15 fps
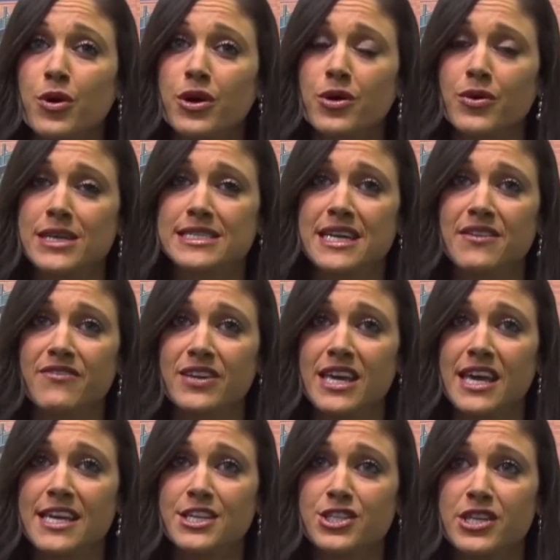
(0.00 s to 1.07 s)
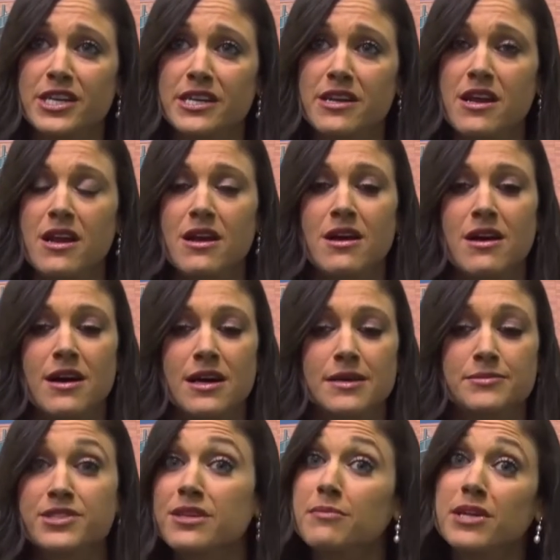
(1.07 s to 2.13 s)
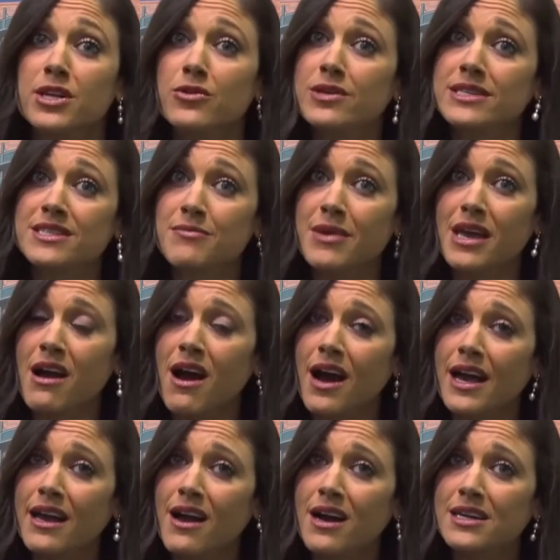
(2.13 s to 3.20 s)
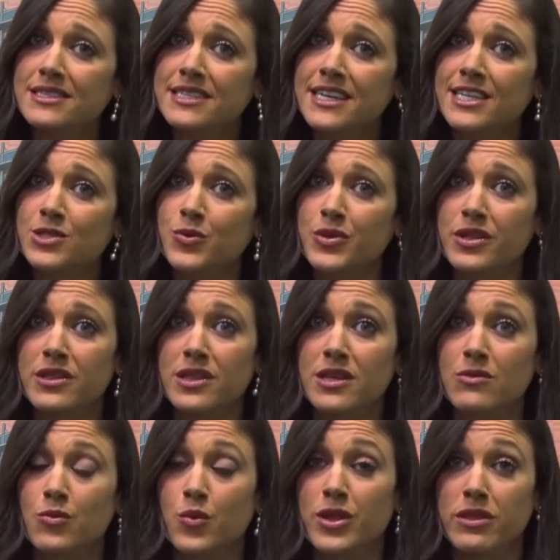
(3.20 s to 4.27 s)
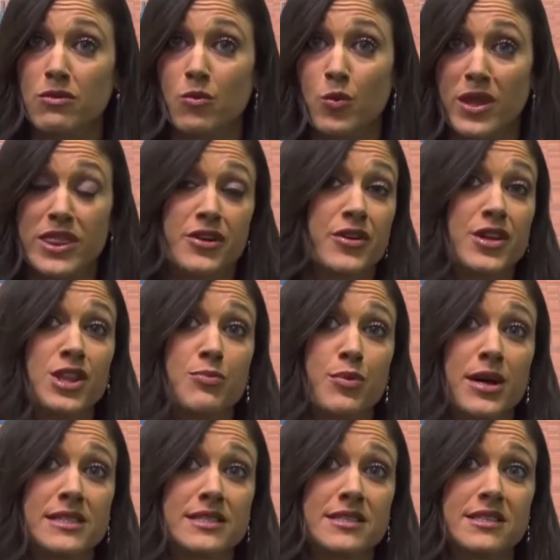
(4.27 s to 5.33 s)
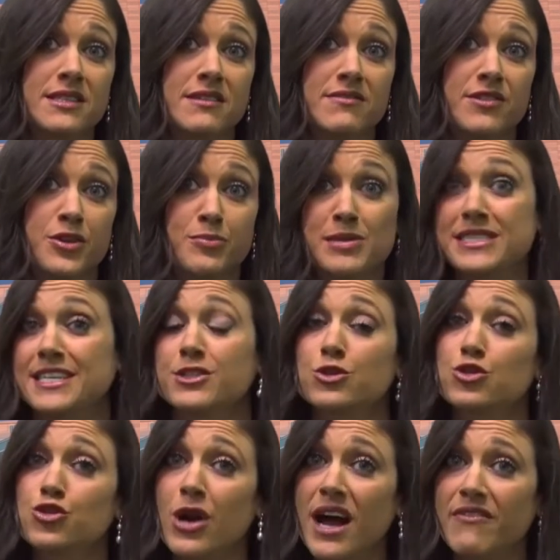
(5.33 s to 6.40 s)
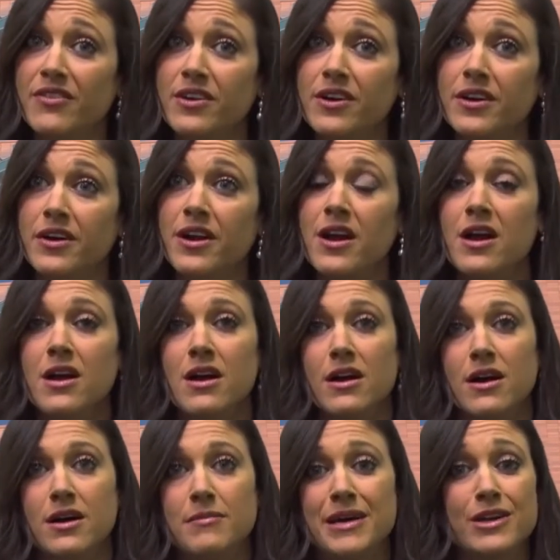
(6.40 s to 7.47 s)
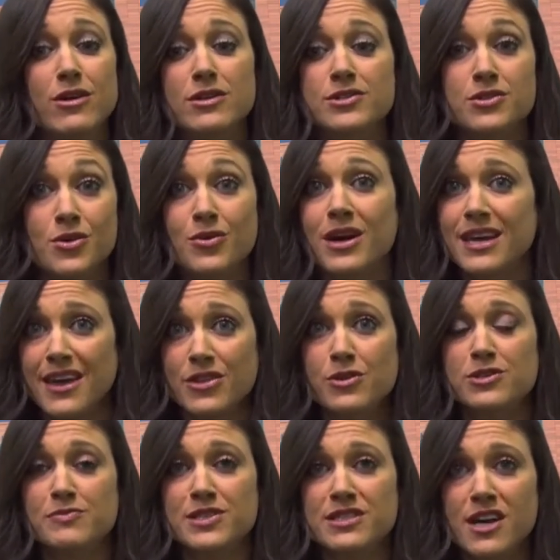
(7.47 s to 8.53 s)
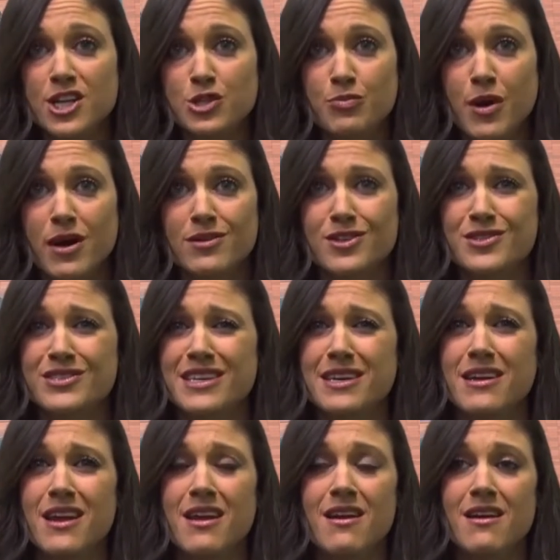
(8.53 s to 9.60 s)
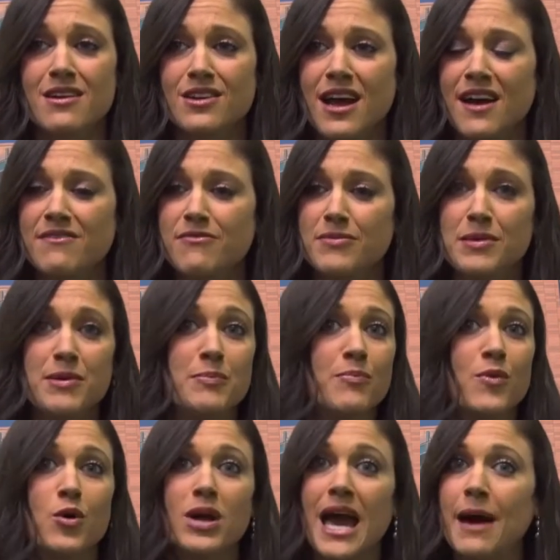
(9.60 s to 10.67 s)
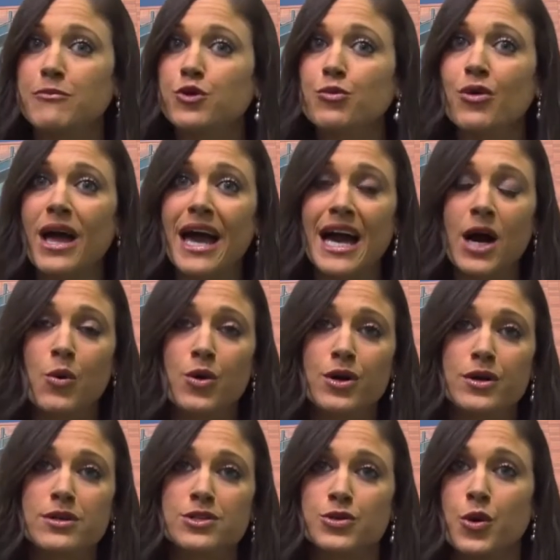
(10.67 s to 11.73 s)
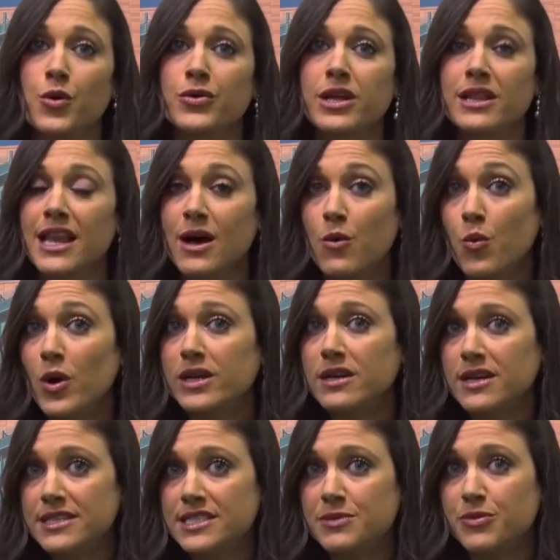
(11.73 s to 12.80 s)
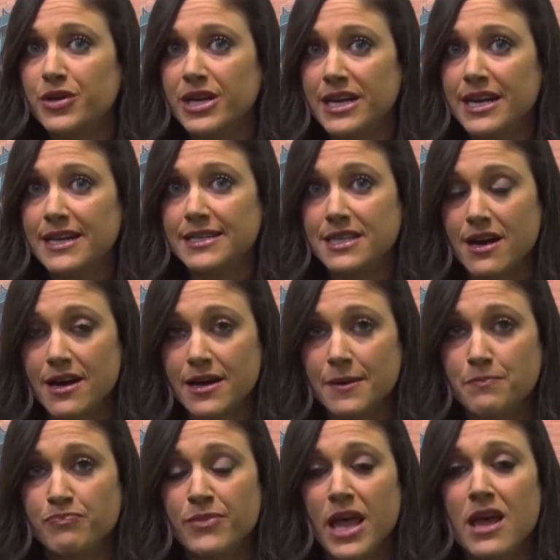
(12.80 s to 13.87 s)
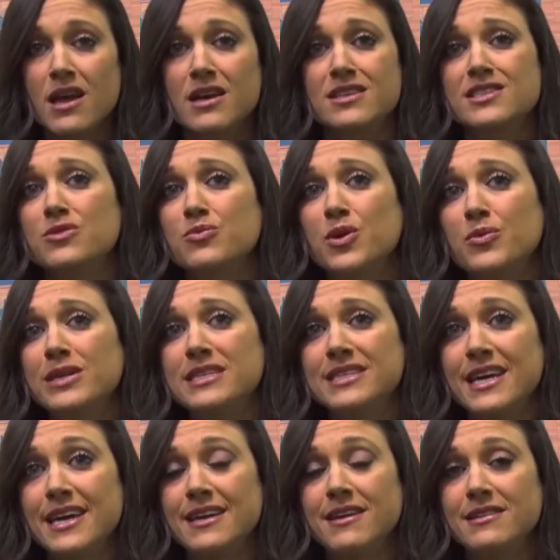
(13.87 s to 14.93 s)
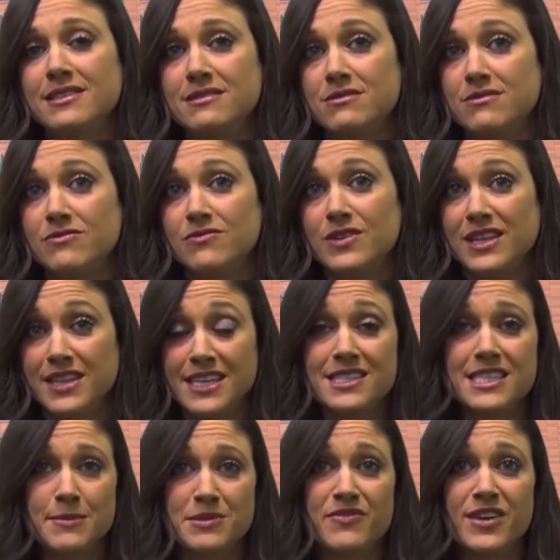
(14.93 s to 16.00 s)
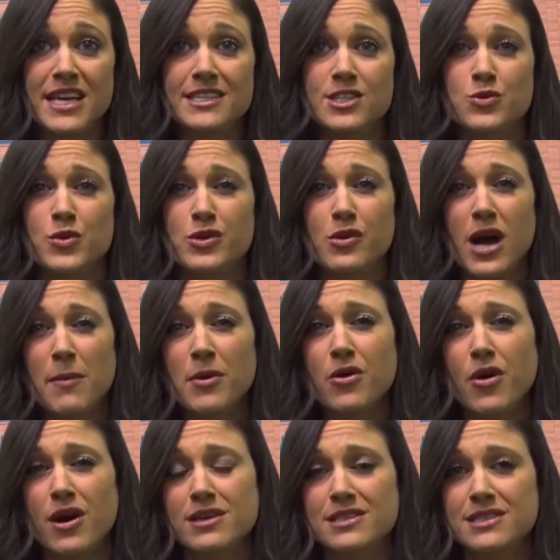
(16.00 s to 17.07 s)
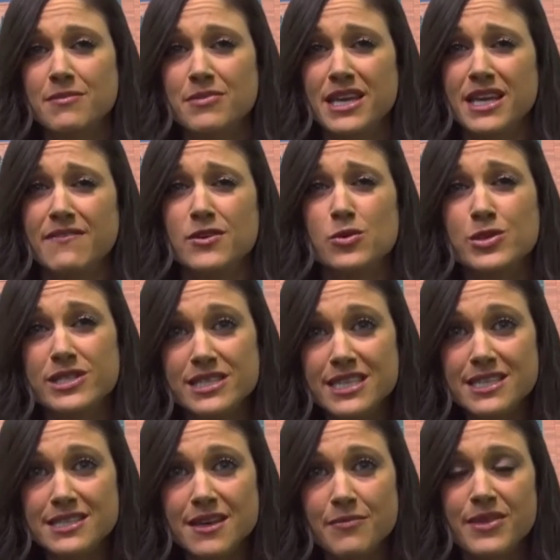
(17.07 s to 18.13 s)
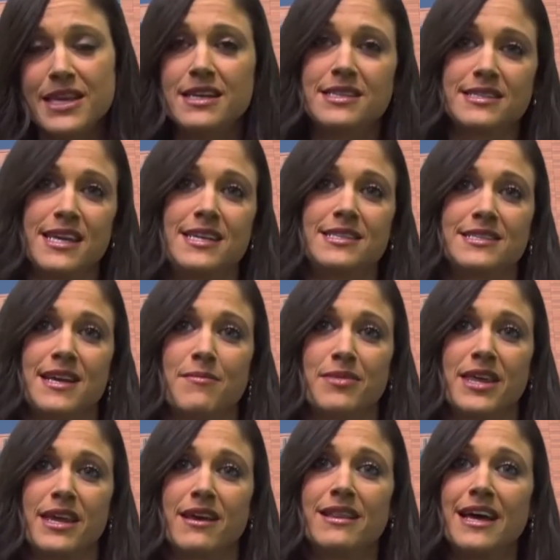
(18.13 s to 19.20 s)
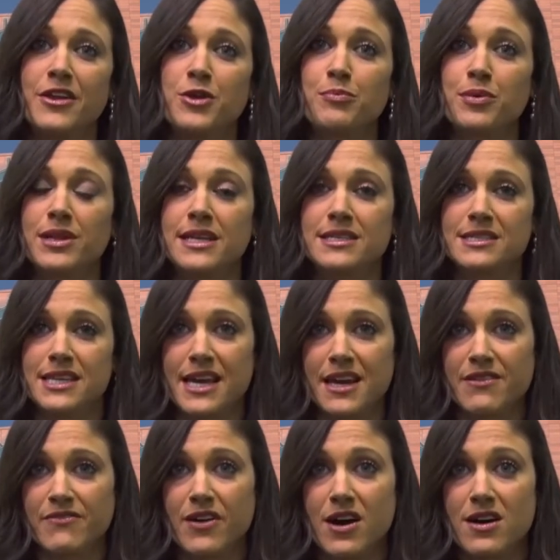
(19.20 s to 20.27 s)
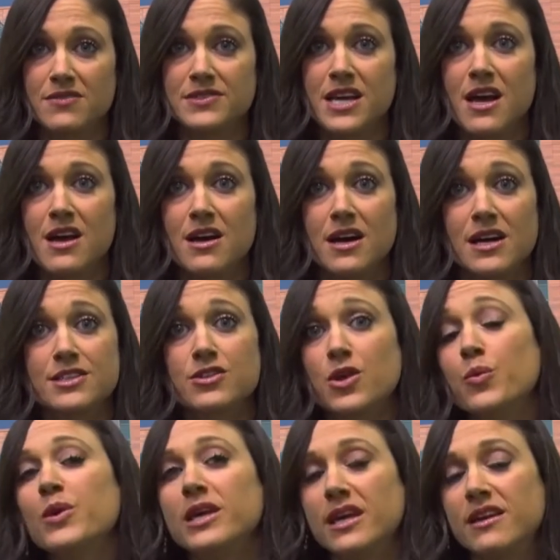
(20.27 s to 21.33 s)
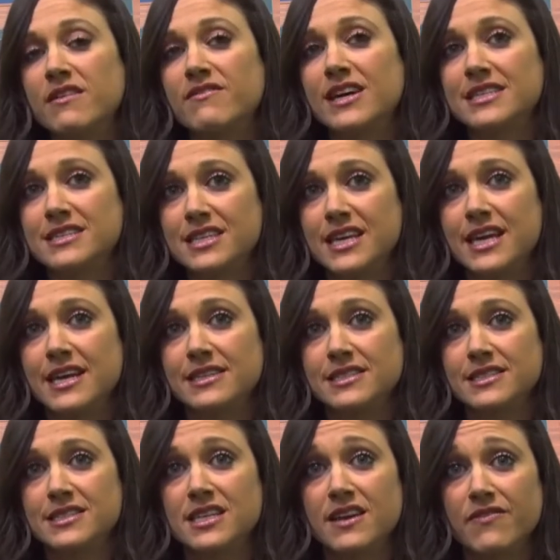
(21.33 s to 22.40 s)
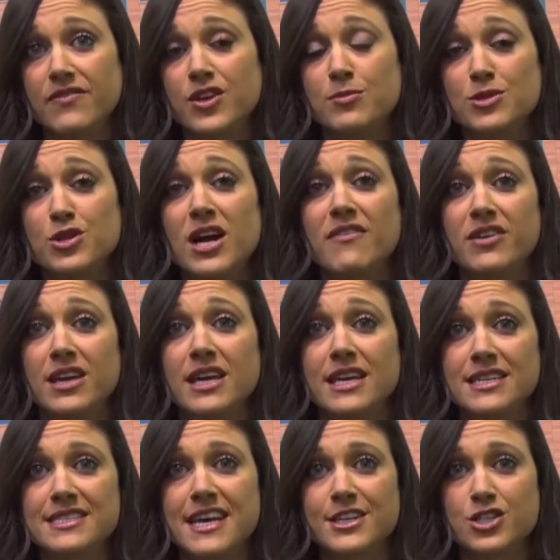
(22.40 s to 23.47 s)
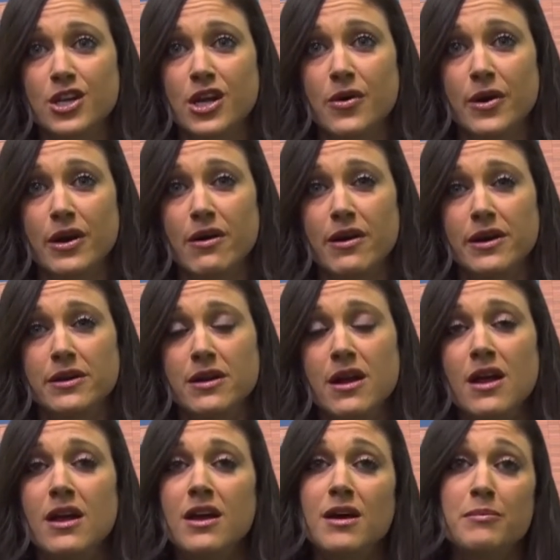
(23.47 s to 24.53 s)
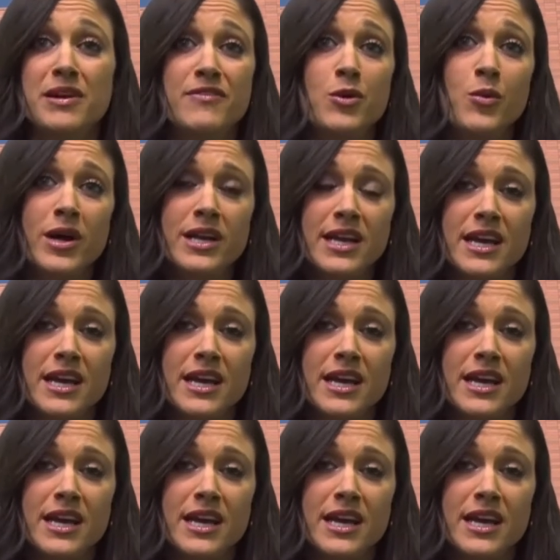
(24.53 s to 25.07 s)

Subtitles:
or identification, somebody who doesn't make eye contact when they're in the presence of their potential trafficker, and also, again, those massage parlors that have maybe abnormal hours or only allow one customer in at a time. And so what we say in these types of cases, when you come across something, if you see something, say something. Allow the police to get involved so that we can investigate to see if human trafficking is actually going on. But if you want to get